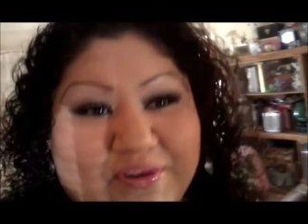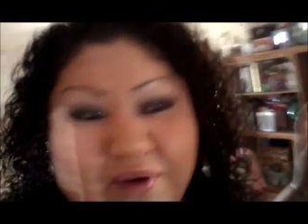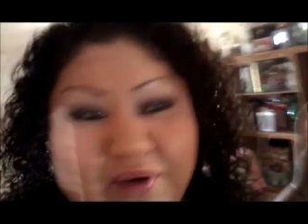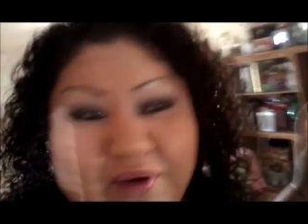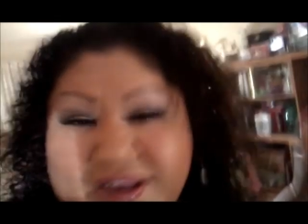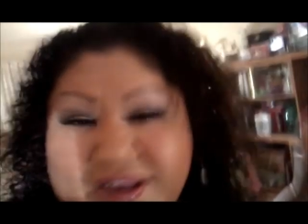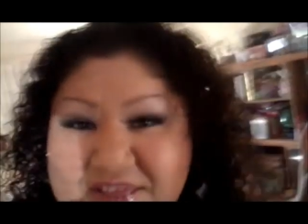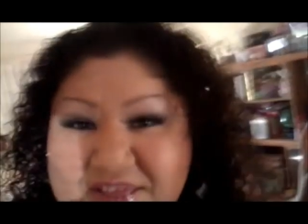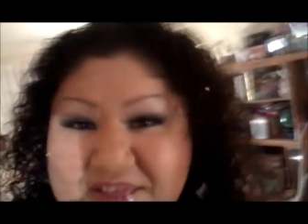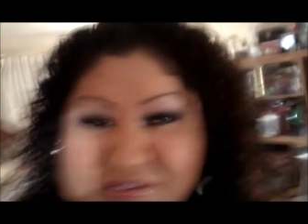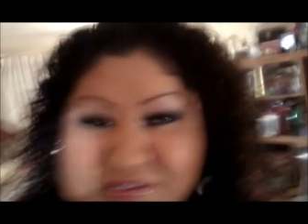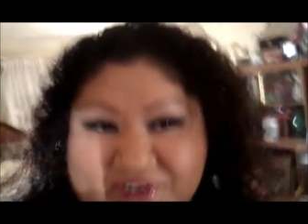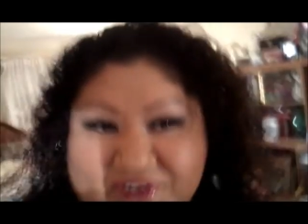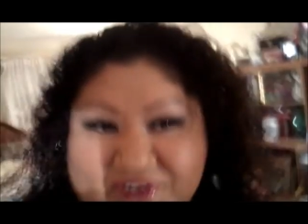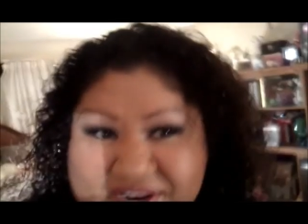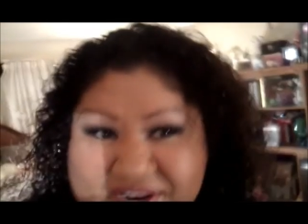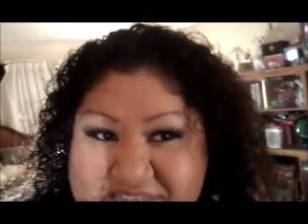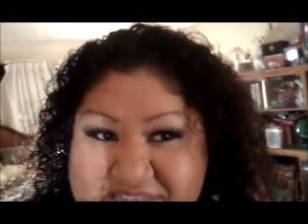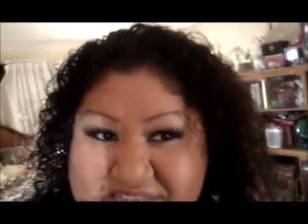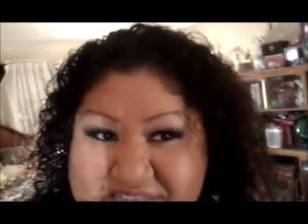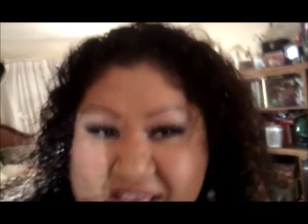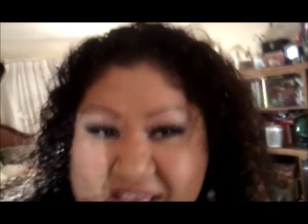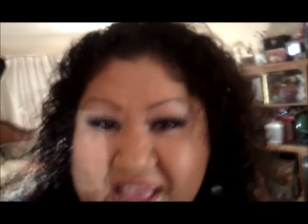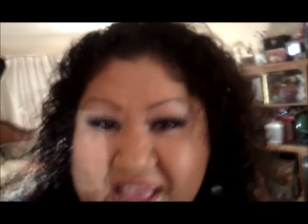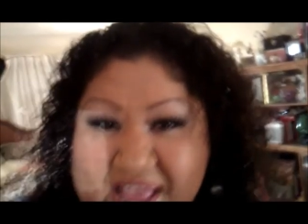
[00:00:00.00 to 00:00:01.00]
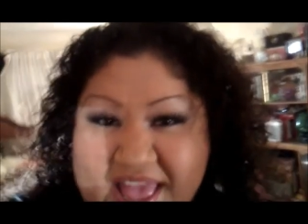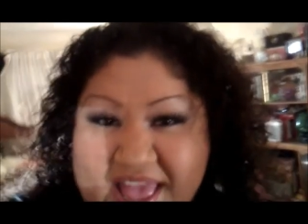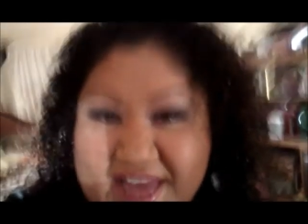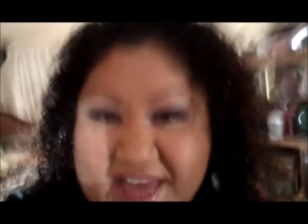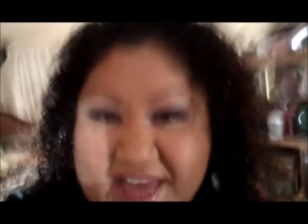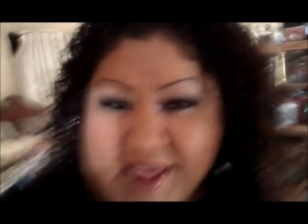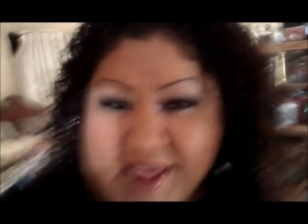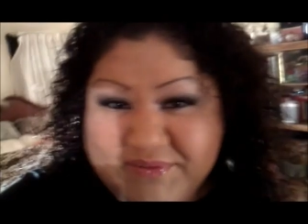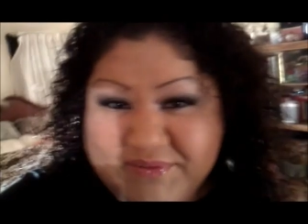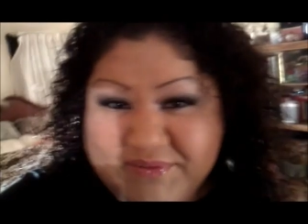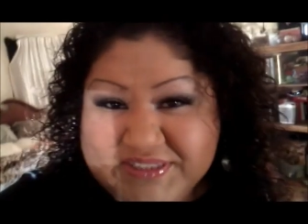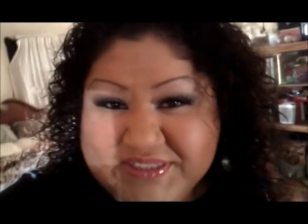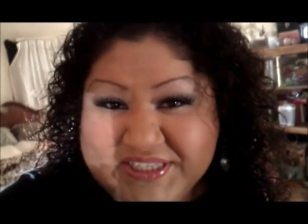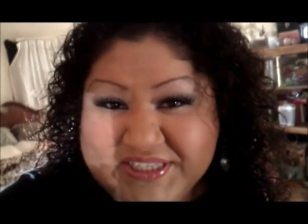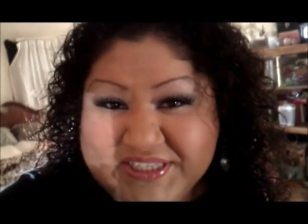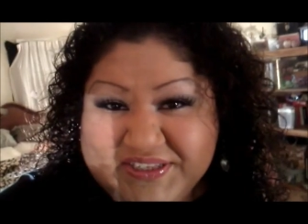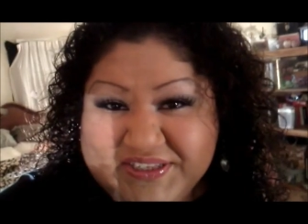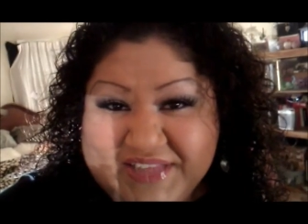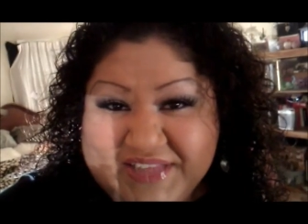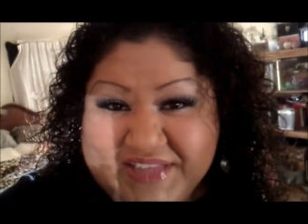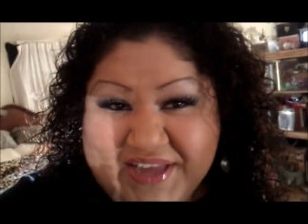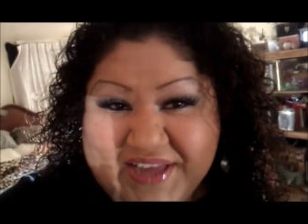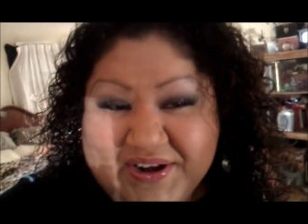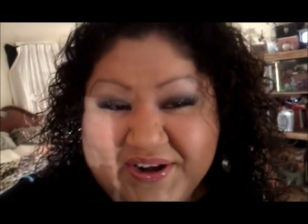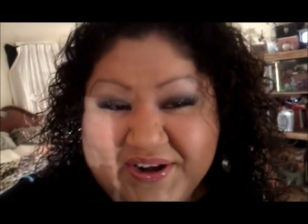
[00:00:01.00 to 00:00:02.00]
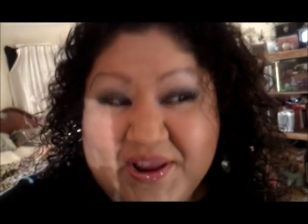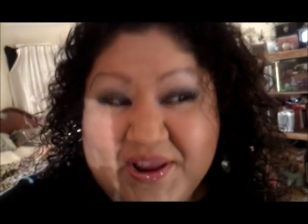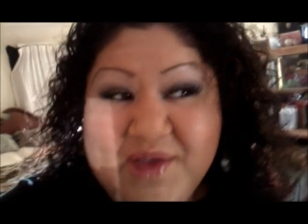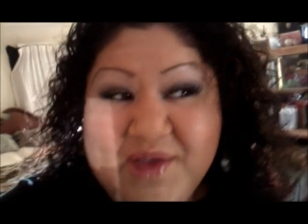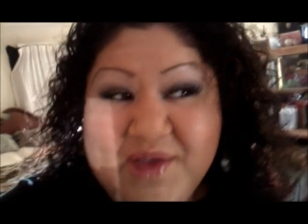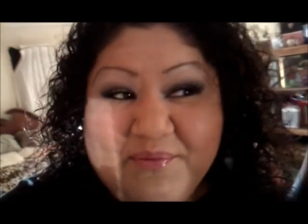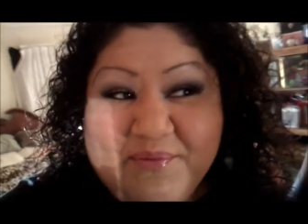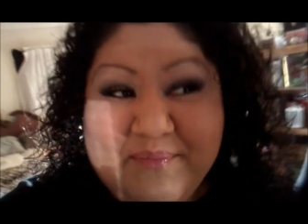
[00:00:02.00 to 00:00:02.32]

you all have a great day, and I will see you later.